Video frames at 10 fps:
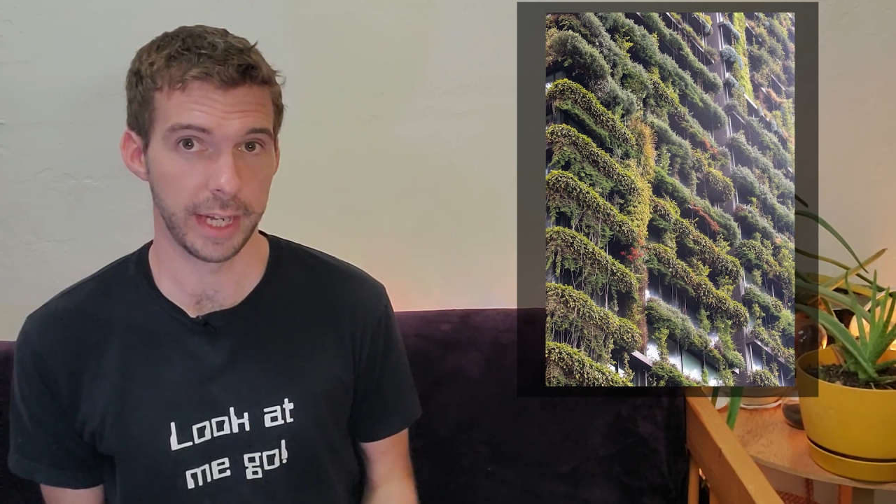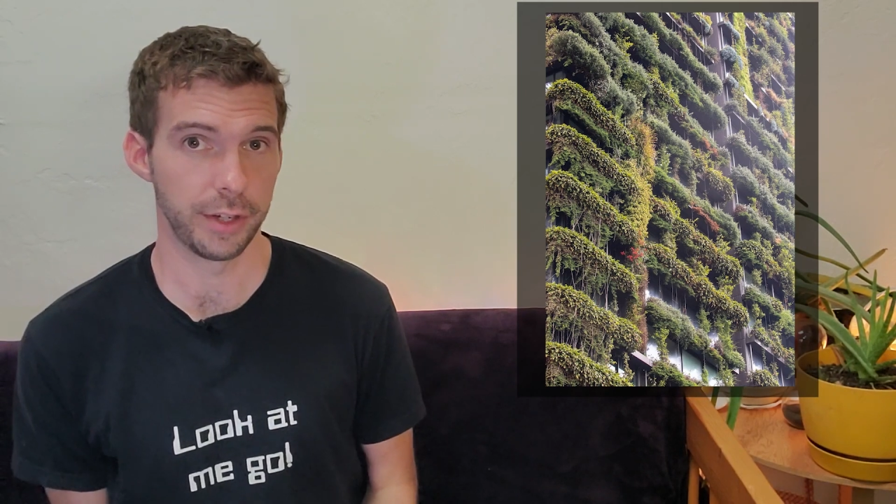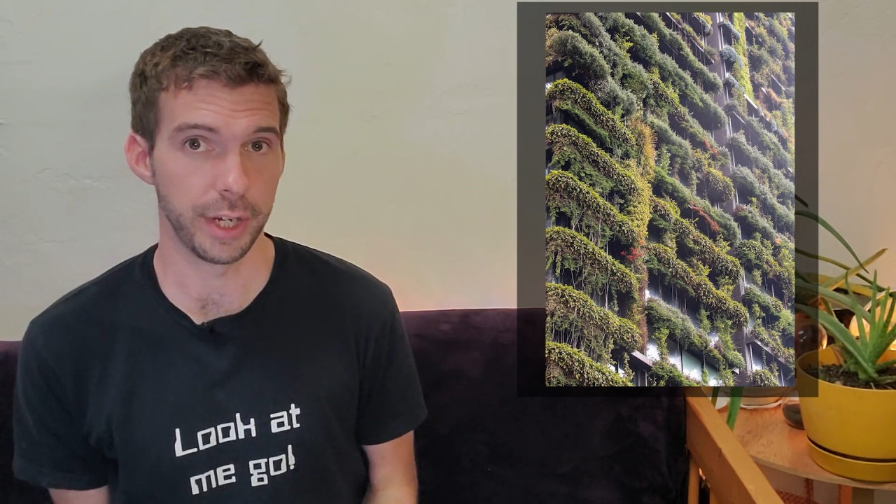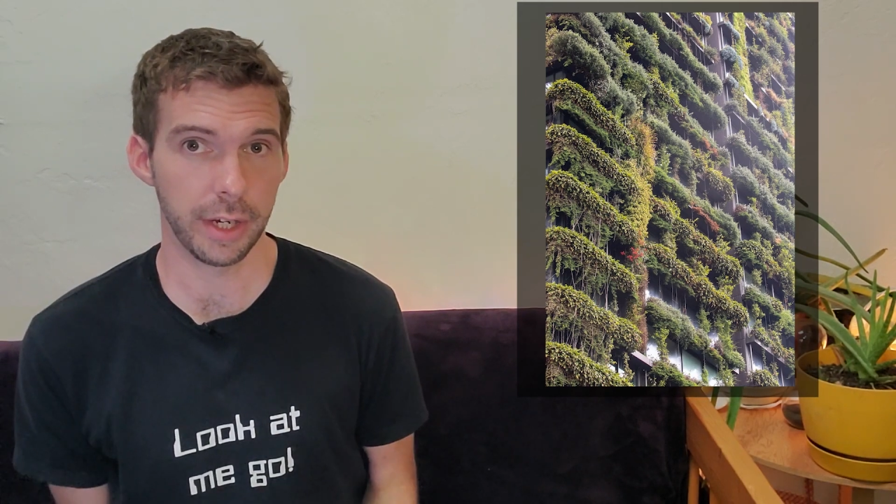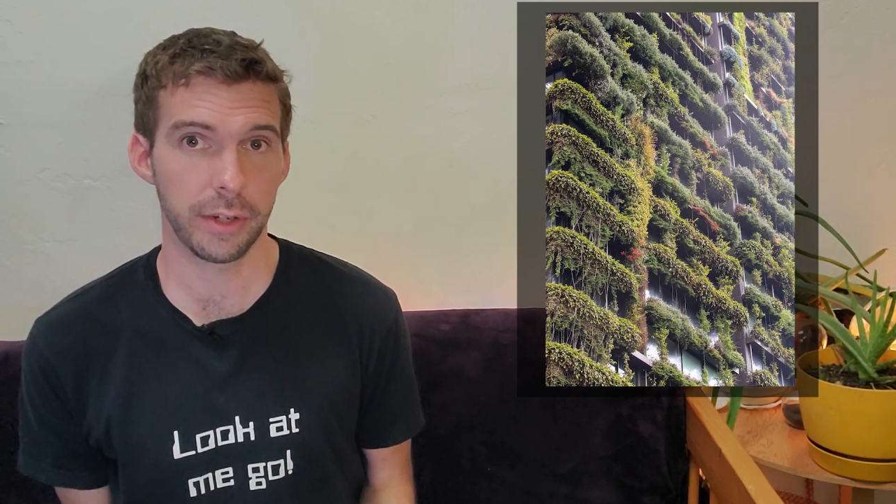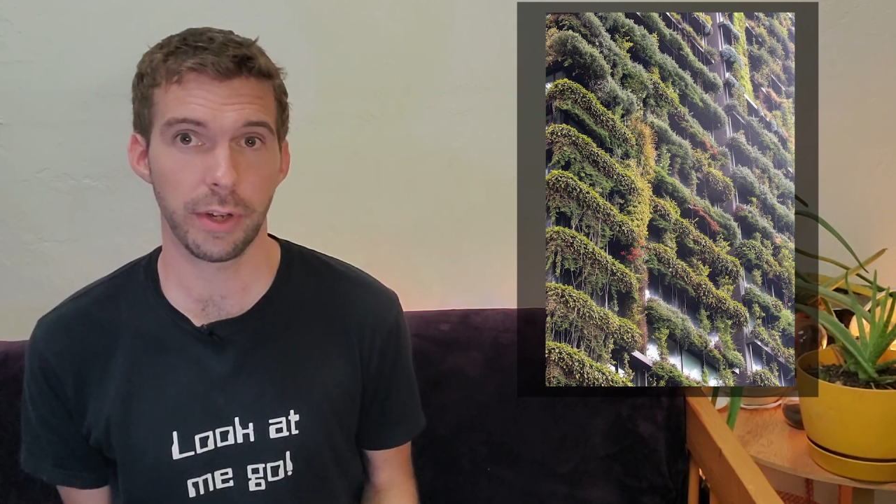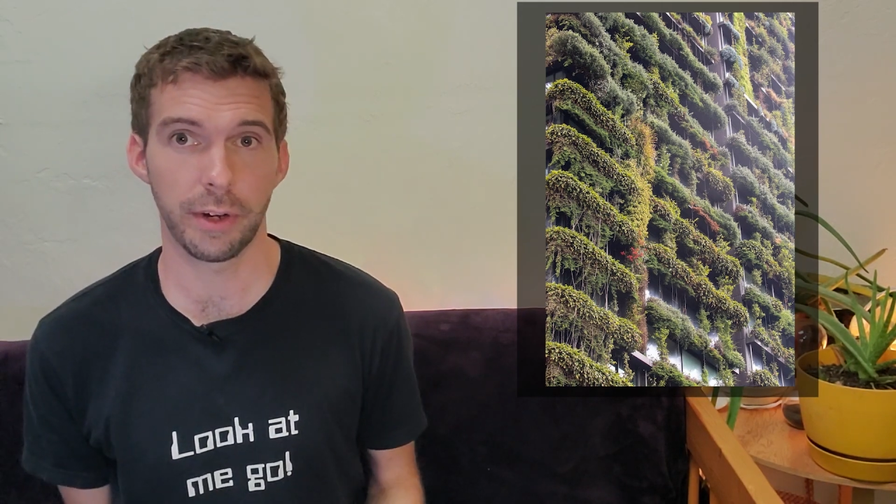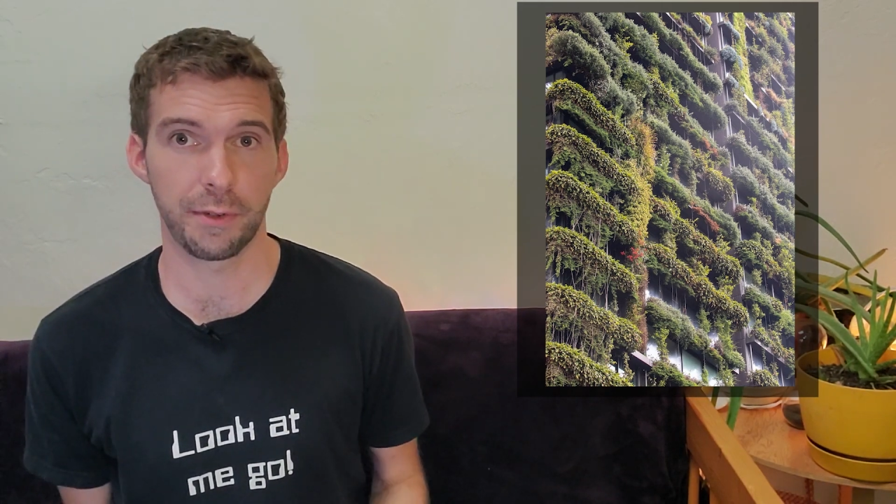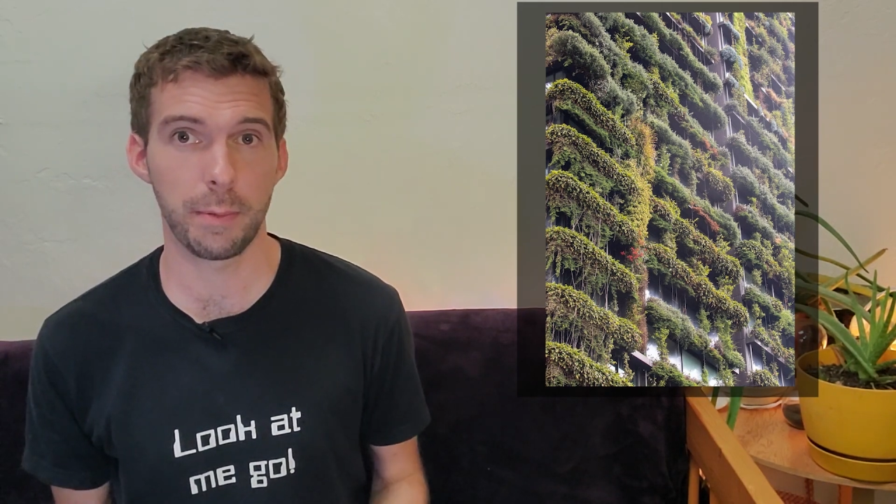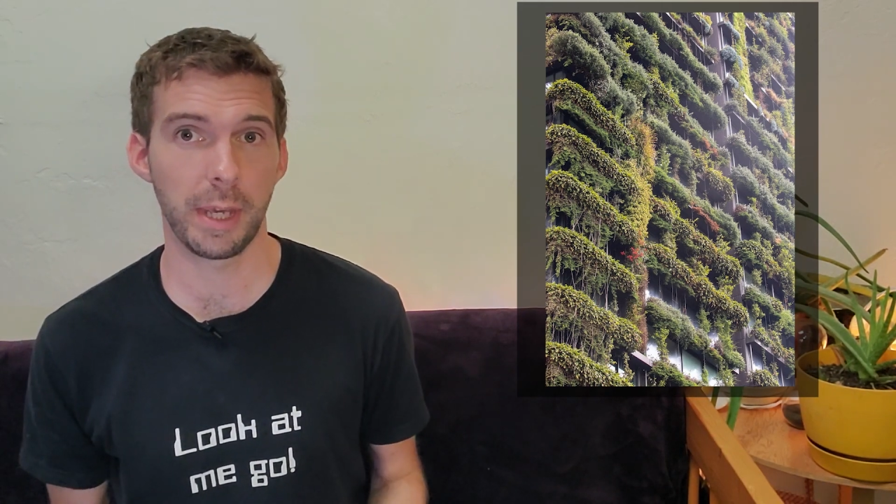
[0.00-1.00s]
engineers
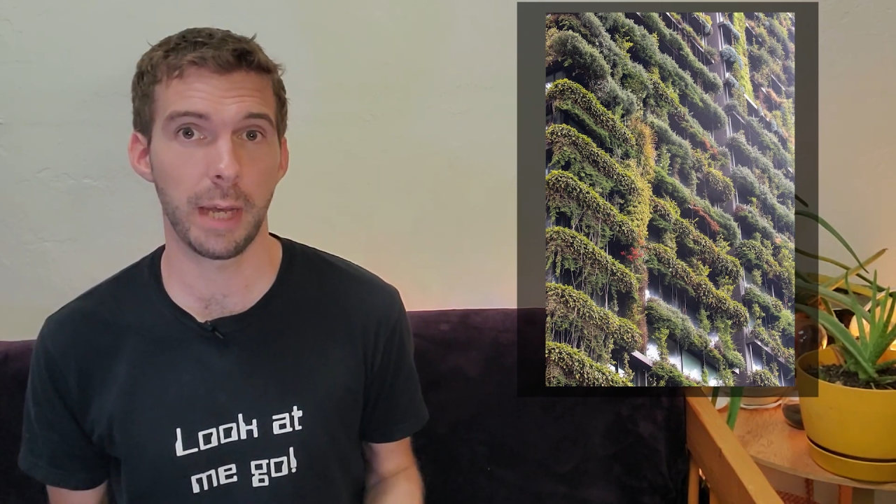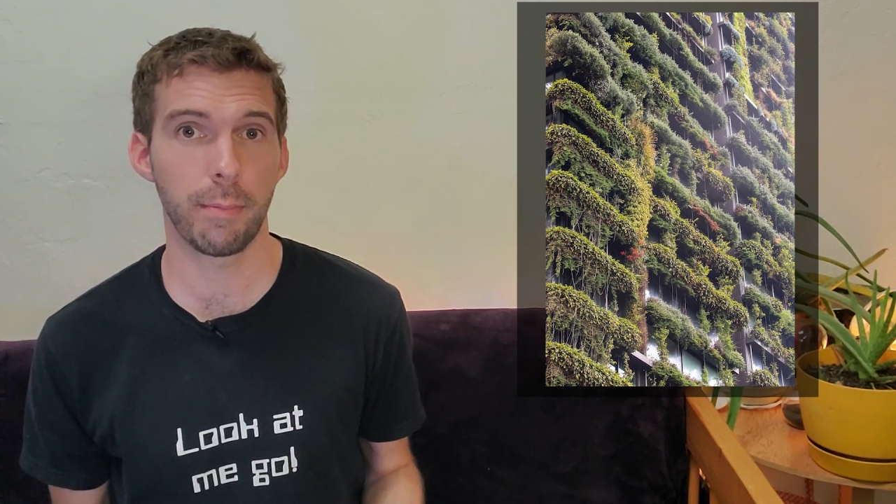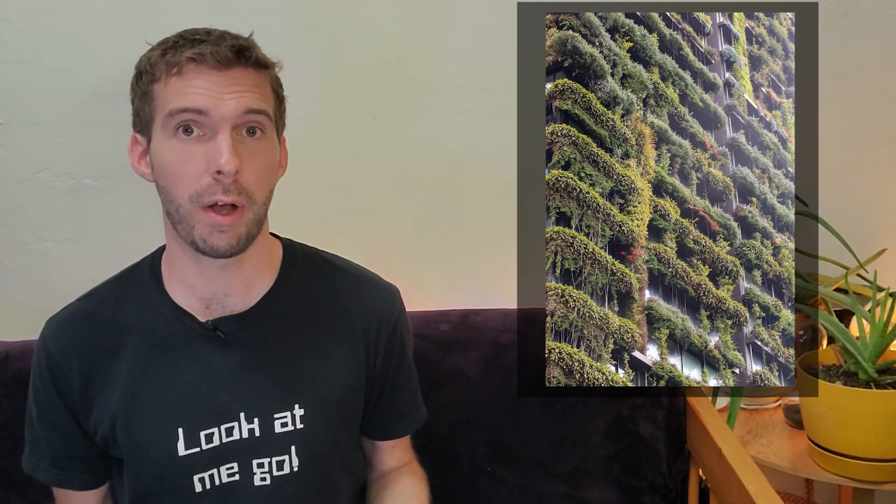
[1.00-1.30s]
are dreaming up